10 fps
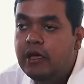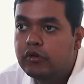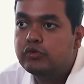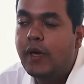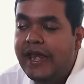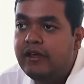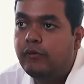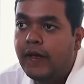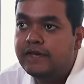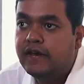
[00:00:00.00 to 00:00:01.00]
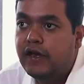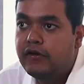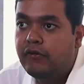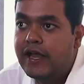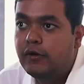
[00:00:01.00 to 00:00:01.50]
was very interested in
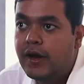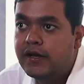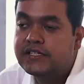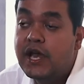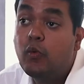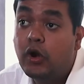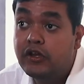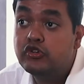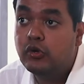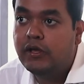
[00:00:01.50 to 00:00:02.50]
trying to understand what I truly